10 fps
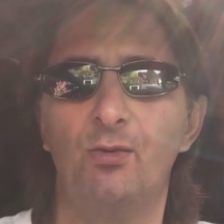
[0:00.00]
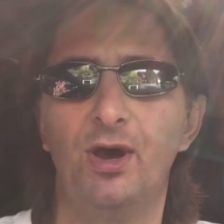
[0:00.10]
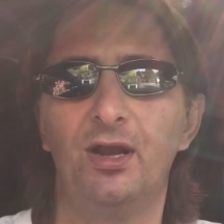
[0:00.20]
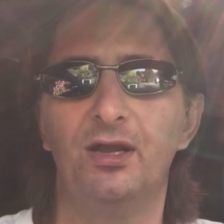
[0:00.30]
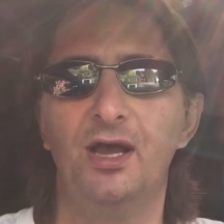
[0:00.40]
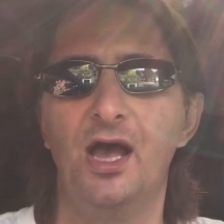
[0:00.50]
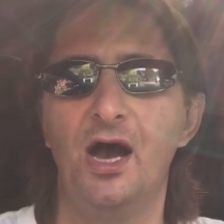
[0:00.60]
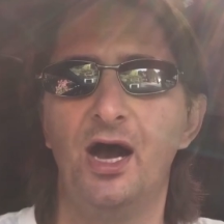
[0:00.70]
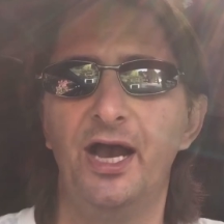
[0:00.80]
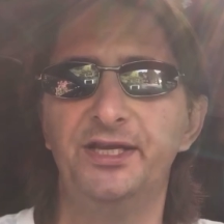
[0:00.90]
Well,
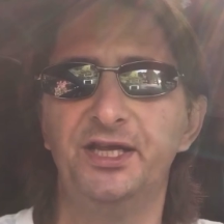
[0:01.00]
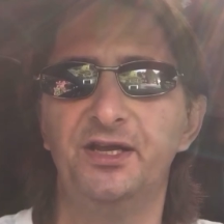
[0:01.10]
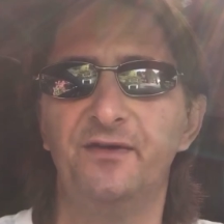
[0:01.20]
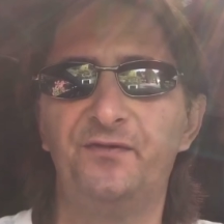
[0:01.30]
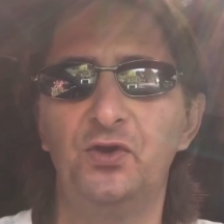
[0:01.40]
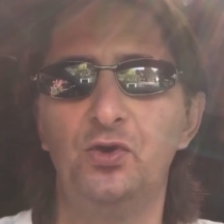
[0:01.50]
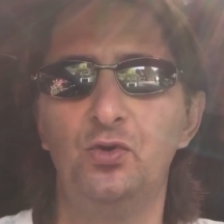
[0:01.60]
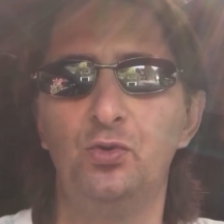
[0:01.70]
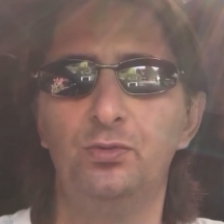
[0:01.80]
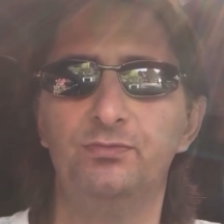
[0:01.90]
I did a
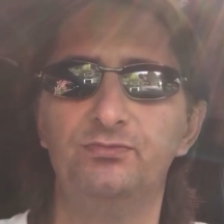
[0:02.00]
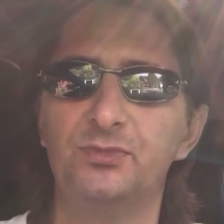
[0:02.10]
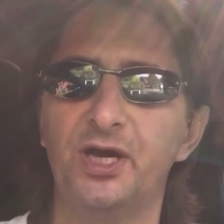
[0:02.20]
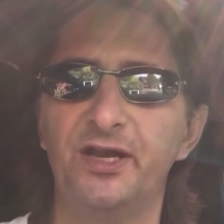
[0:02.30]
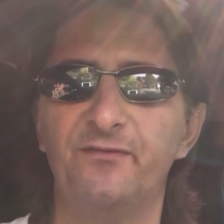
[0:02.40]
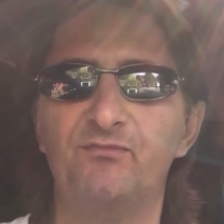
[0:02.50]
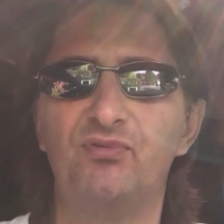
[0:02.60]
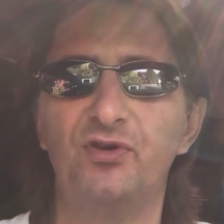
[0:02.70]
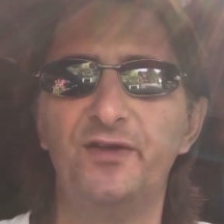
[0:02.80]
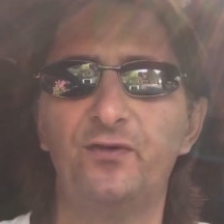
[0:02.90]
few kind of
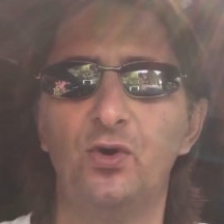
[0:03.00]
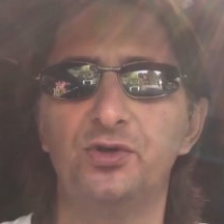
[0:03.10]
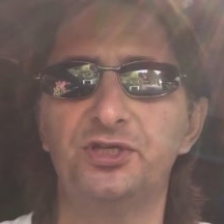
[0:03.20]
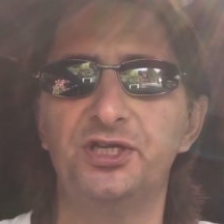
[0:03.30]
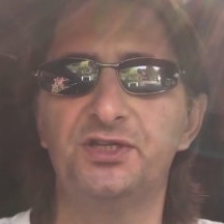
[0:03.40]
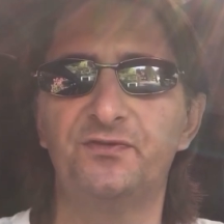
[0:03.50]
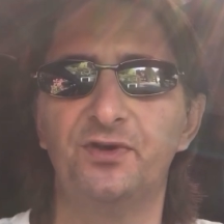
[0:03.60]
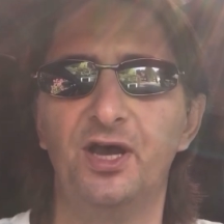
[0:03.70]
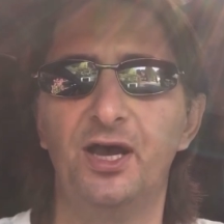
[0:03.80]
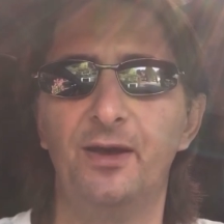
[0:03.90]
brief launches
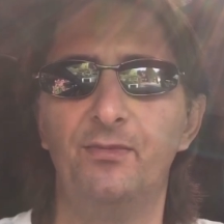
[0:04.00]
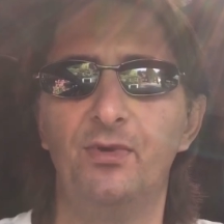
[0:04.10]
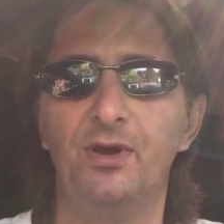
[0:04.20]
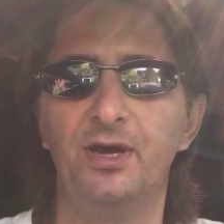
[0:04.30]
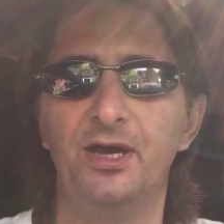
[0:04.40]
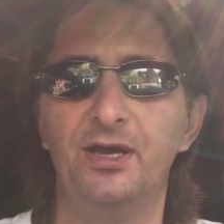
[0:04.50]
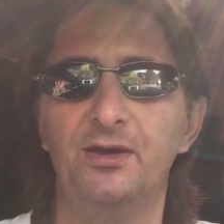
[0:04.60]
um, eh,